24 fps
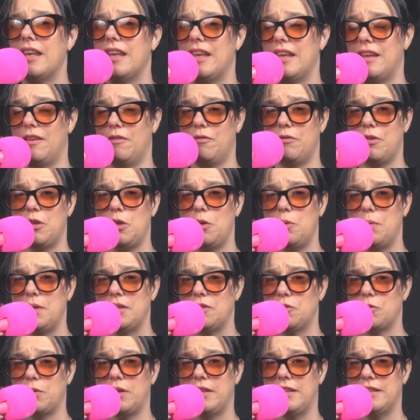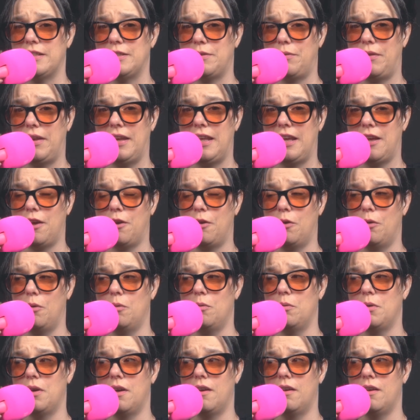If you enjoyed this
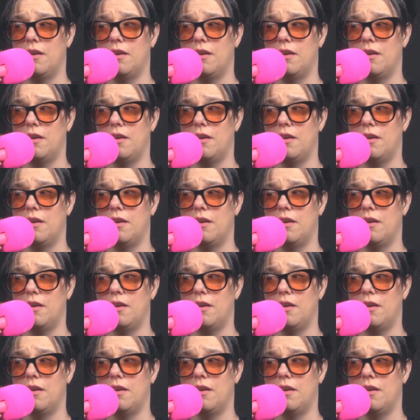video,